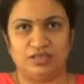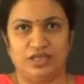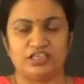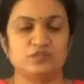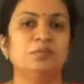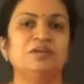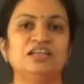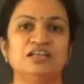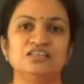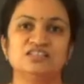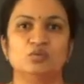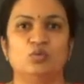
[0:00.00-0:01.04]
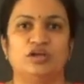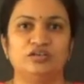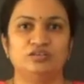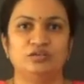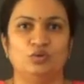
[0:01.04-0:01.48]
Experimenter is the
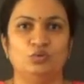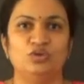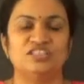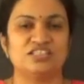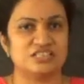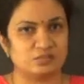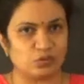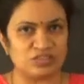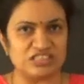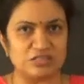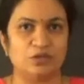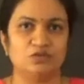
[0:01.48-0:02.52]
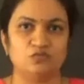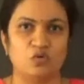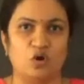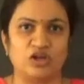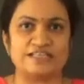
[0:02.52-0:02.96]
one who is responsible
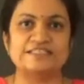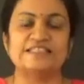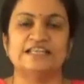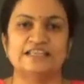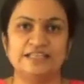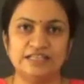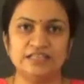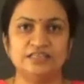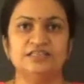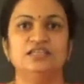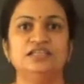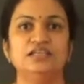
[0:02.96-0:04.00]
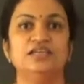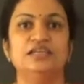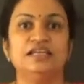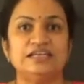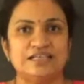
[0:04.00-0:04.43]
for setting the
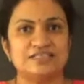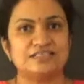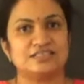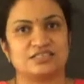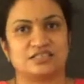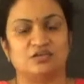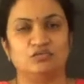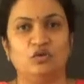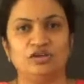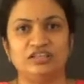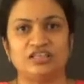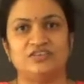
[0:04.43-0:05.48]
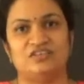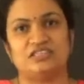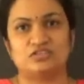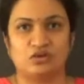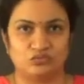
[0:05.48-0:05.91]
test for the
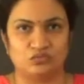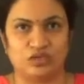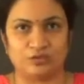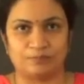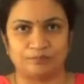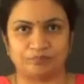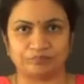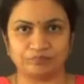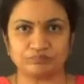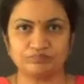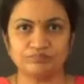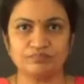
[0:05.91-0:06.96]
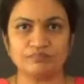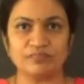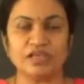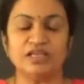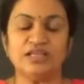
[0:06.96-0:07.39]
given software.
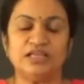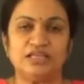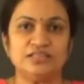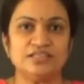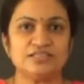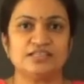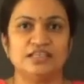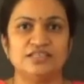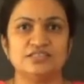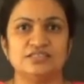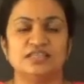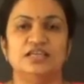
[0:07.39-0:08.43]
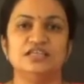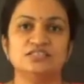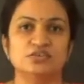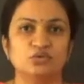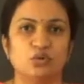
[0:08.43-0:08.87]
In this case,
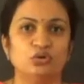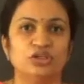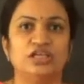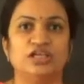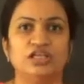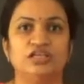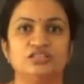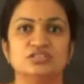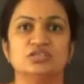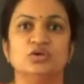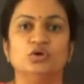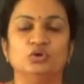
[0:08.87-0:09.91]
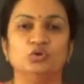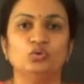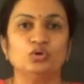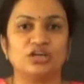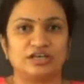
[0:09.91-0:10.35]
his role is to
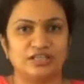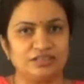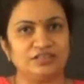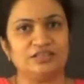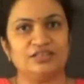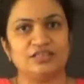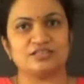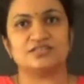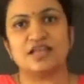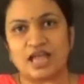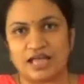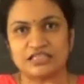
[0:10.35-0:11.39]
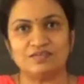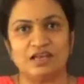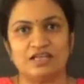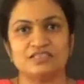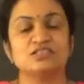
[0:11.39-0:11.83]
conduct the test as
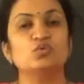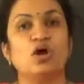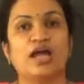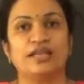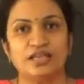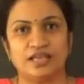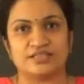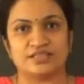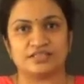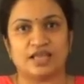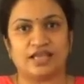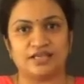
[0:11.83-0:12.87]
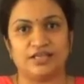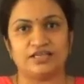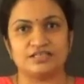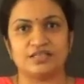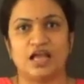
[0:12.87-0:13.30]
well as to
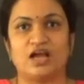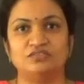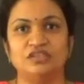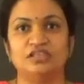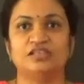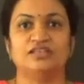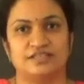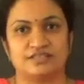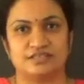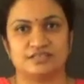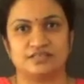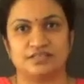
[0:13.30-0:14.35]
analyze after the test.